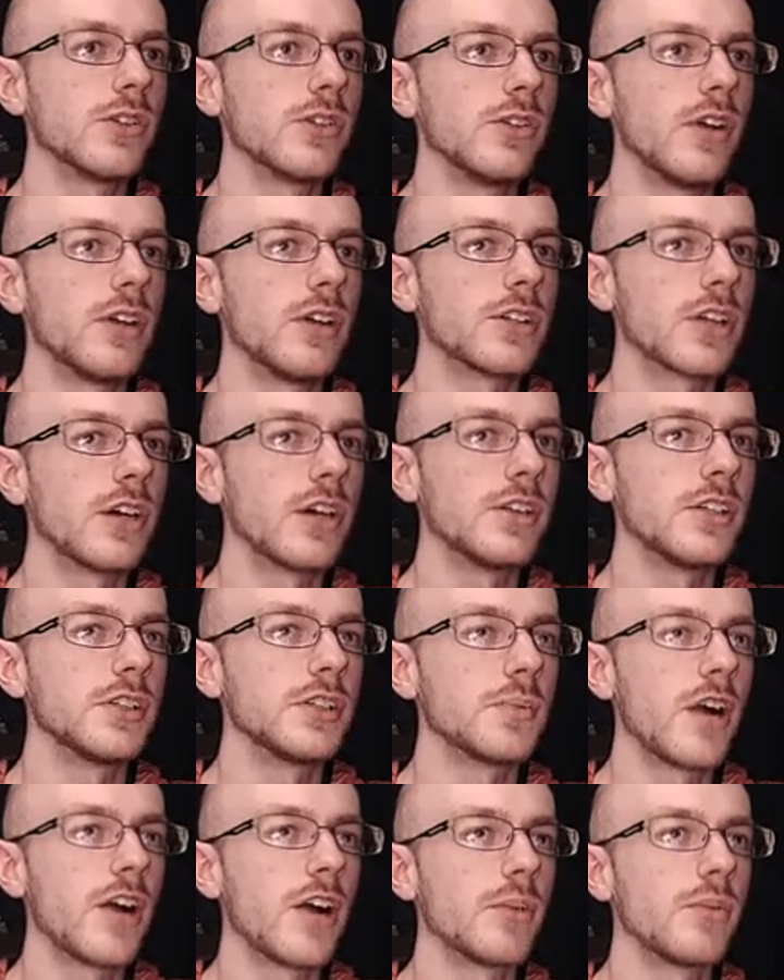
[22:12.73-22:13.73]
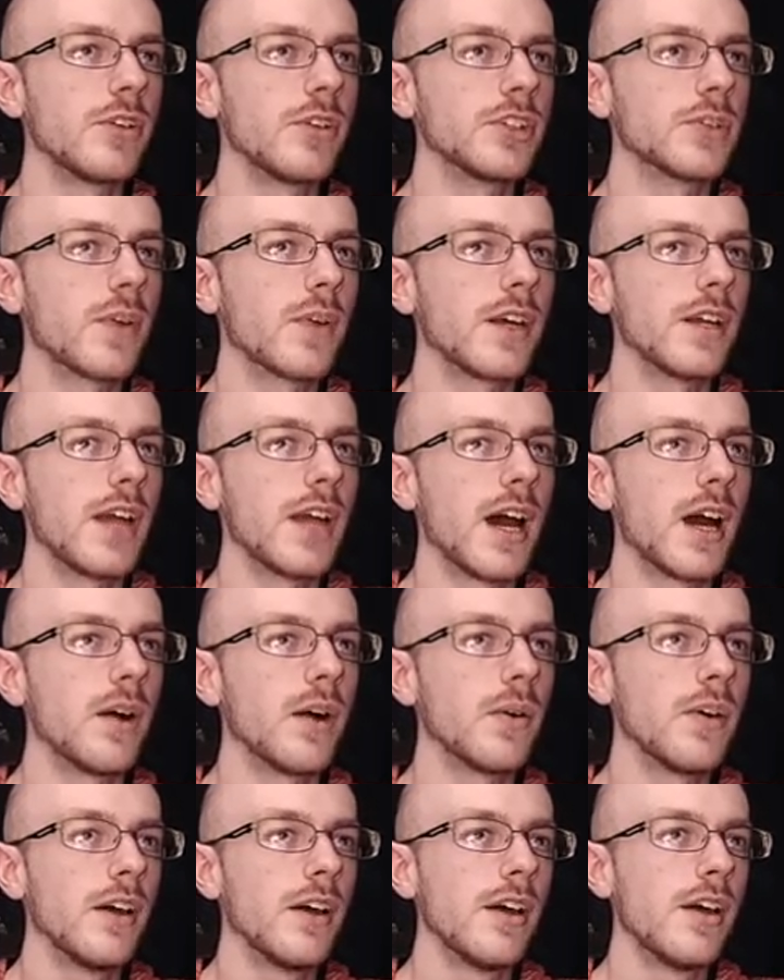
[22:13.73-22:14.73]
clutch on these power points right
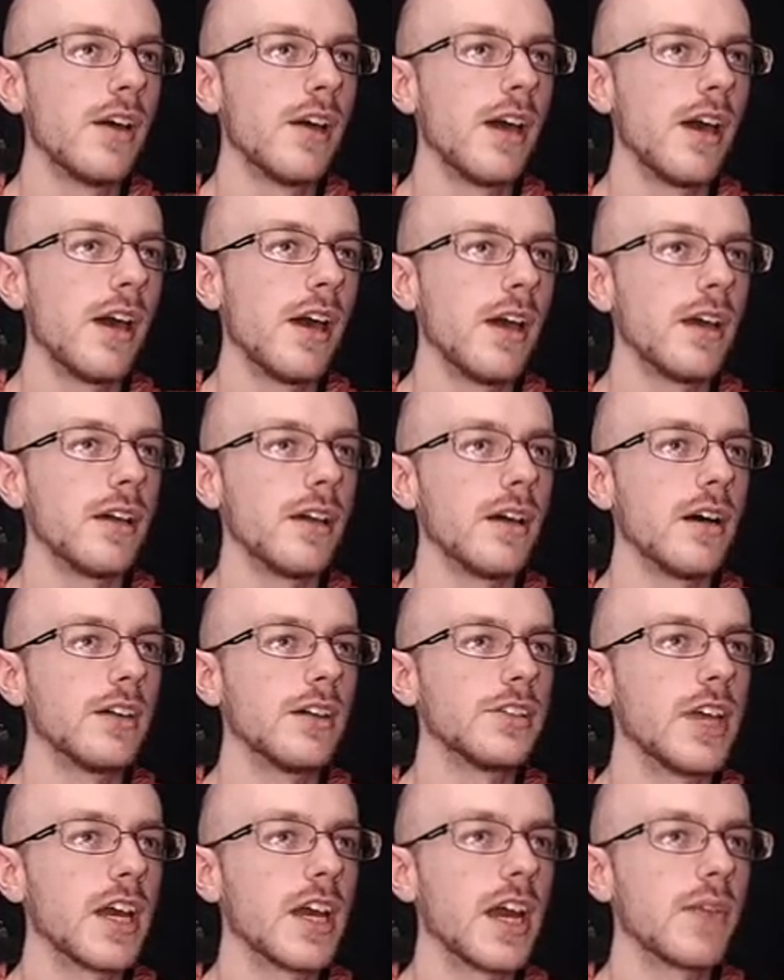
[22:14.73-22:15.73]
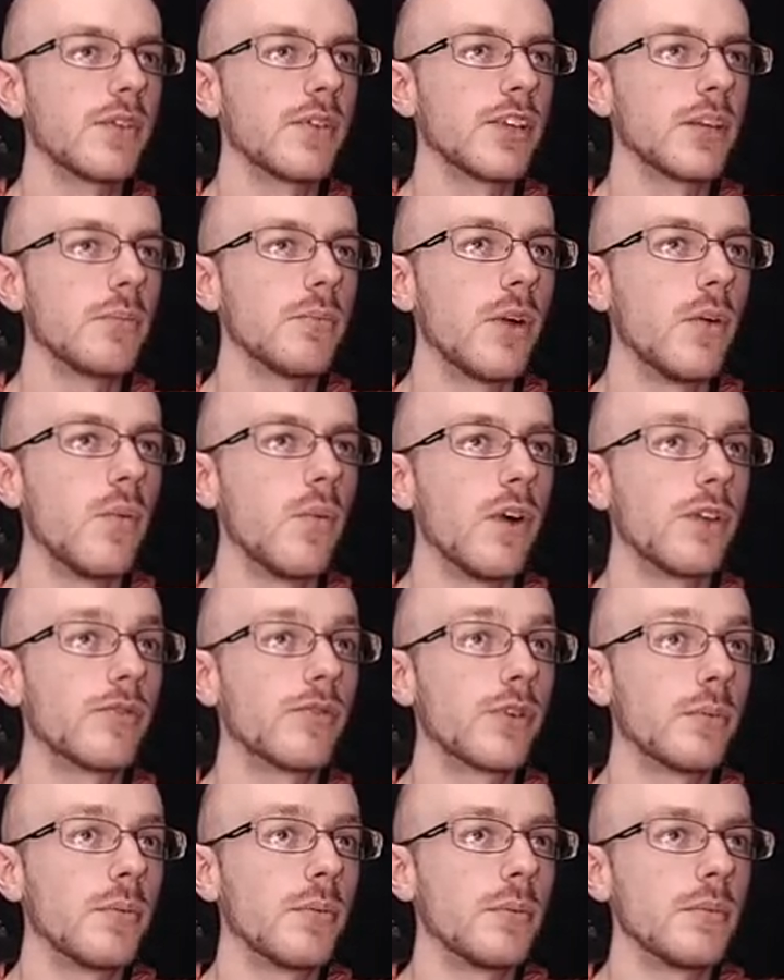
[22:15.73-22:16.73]
now and uh, take everything but one
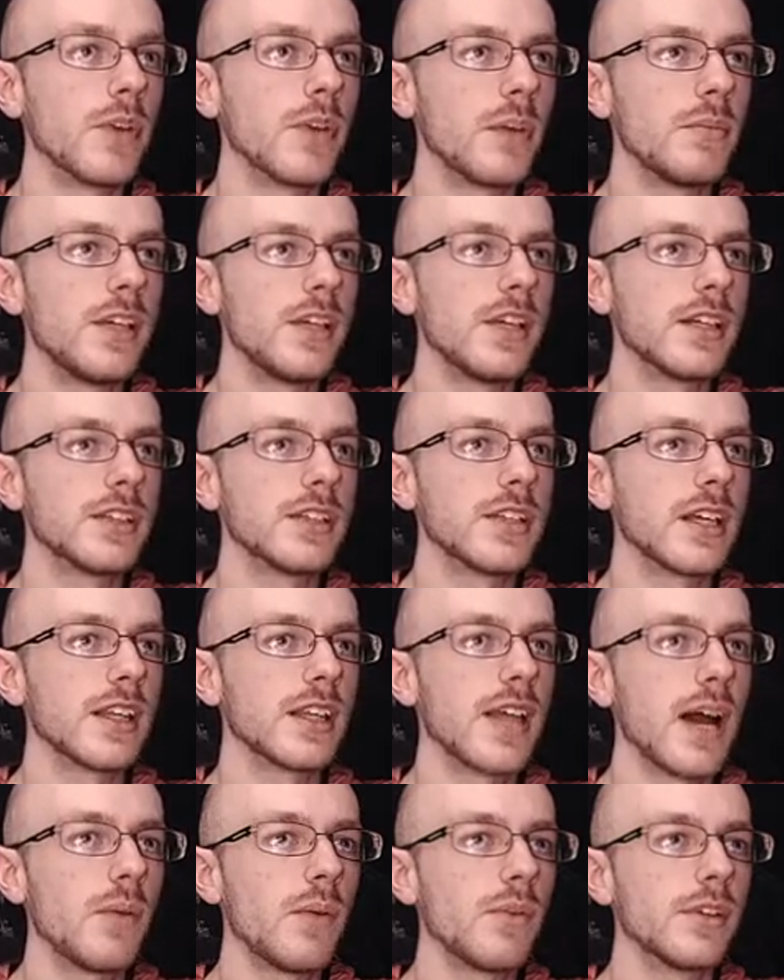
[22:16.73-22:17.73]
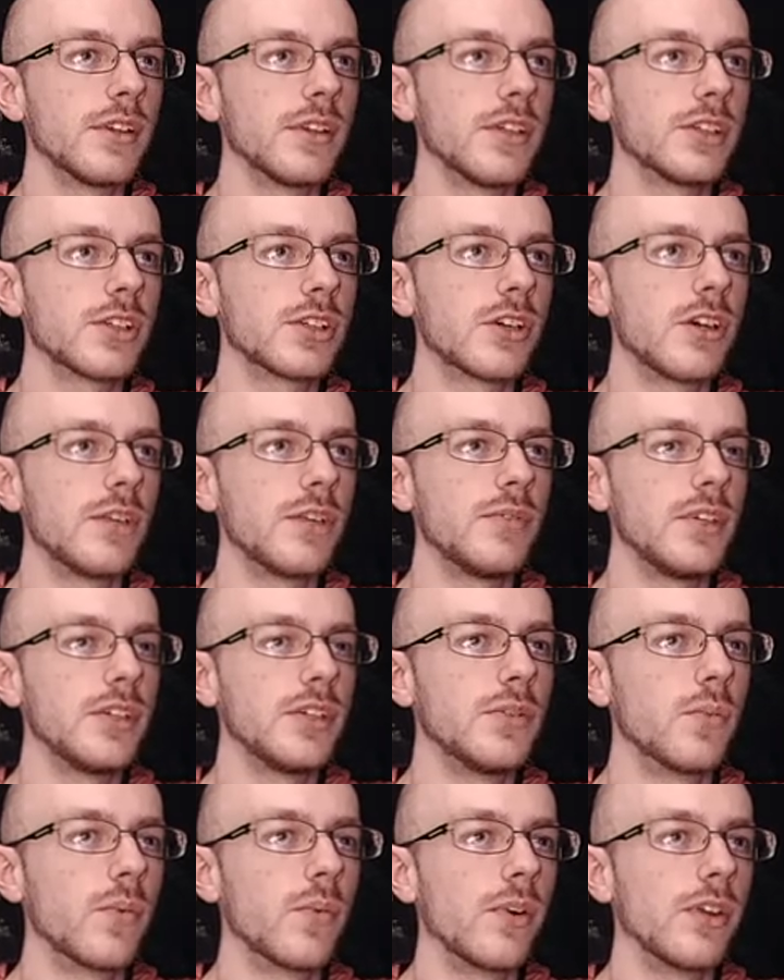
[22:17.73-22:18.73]
from him. I mean, he can take that one this turn if
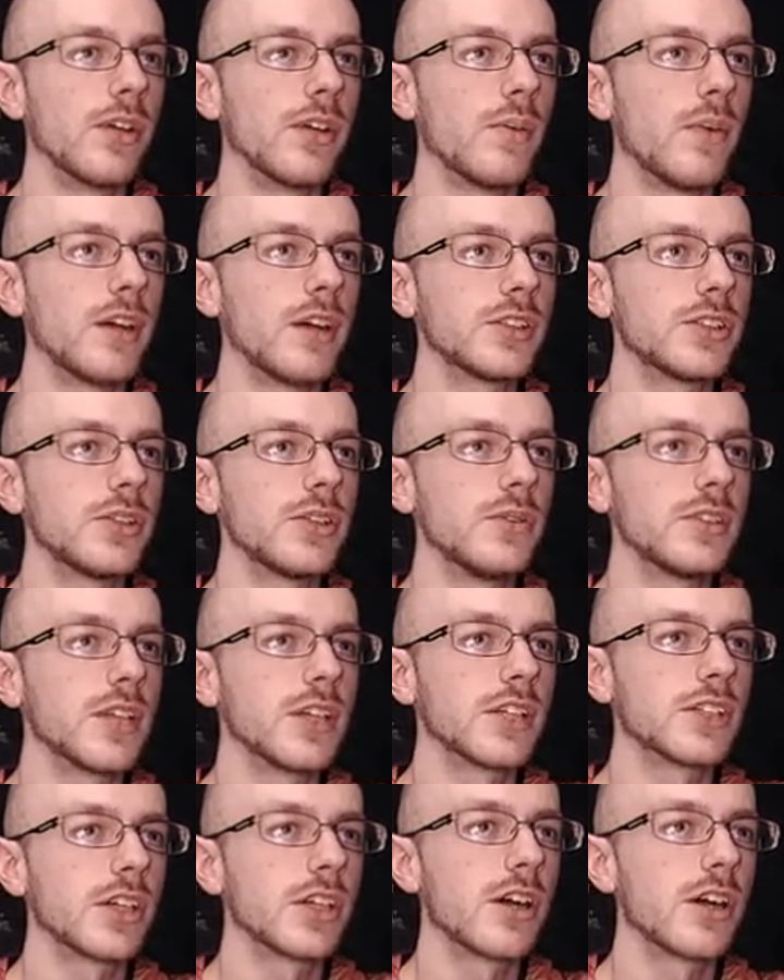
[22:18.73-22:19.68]
he really wants to. It takes